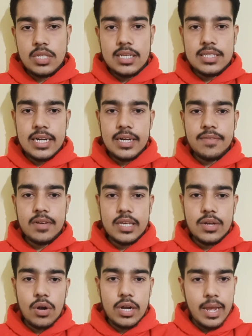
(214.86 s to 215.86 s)
and then it will be
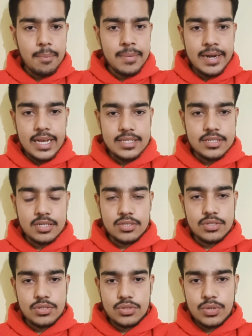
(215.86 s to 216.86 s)
called
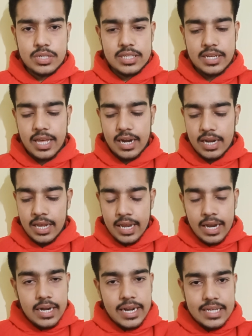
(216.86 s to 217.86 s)
ambidextrous. So it's clear,
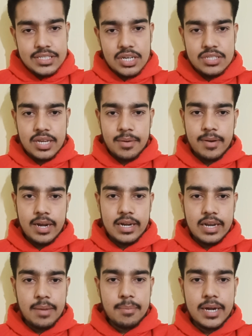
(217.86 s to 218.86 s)
dexterous
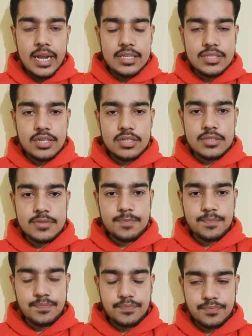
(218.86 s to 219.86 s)
and ambidextrous.
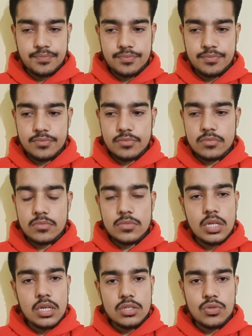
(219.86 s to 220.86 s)

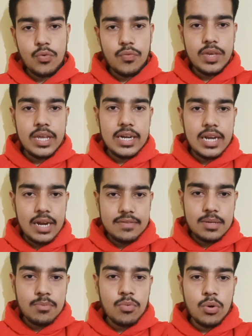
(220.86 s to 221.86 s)
And so we can derive
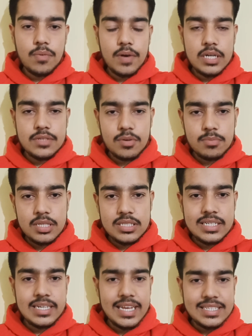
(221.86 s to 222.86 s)
some more words from this.
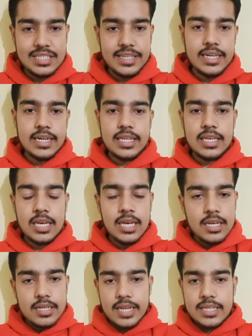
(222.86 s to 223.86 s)
Dexterity,
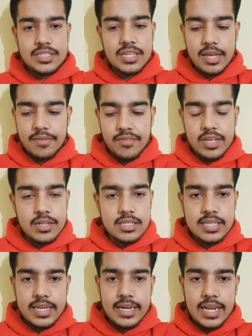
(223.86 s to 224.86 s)
we will
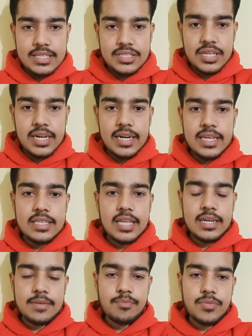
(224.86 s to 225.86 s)
say dexterity,
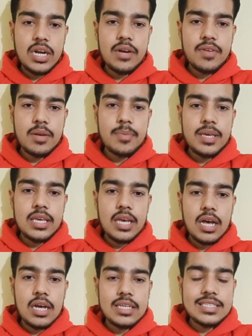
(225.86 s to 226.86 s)
then it will be
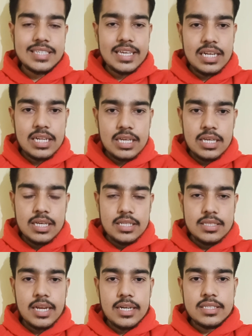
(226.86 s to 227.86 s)
a skill,
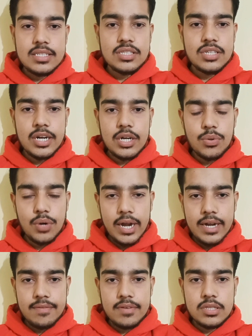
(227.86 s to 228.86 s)
that is skill to
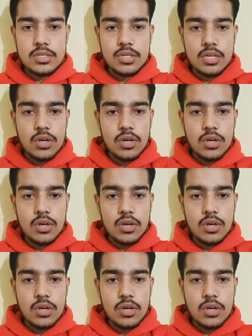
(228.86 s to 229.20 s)
write with